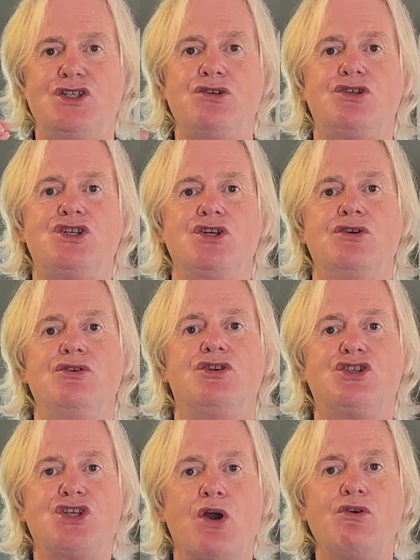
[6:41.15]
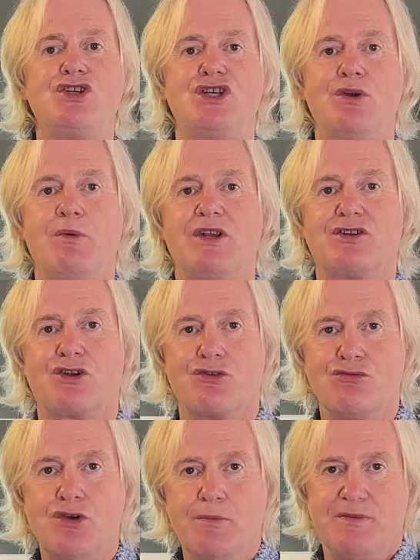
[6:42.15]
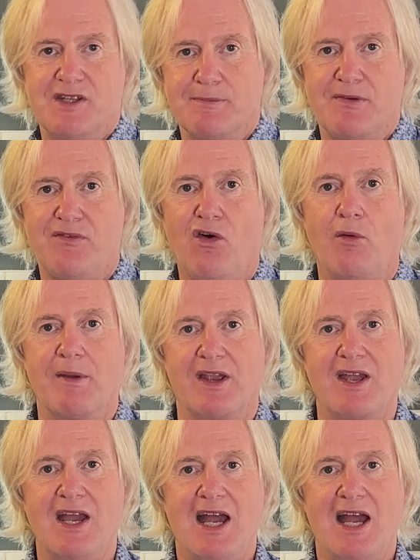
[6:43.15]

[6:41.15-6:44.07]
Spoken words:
you choose shows you which groups are performing,